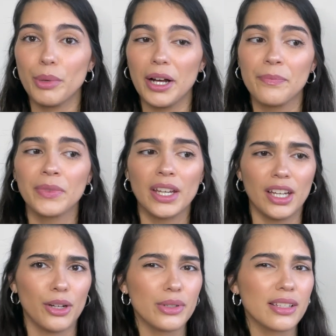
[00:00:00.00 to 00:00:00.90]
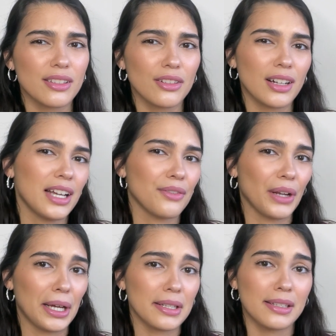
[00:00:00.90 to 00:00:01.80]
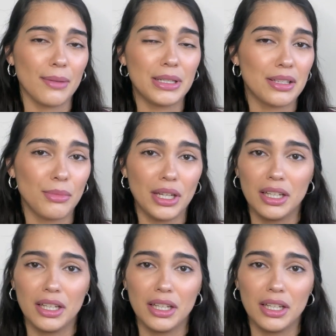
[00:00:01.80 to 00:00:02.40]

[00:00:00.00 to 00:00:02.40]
but it was still kind of nice, I mean, to me.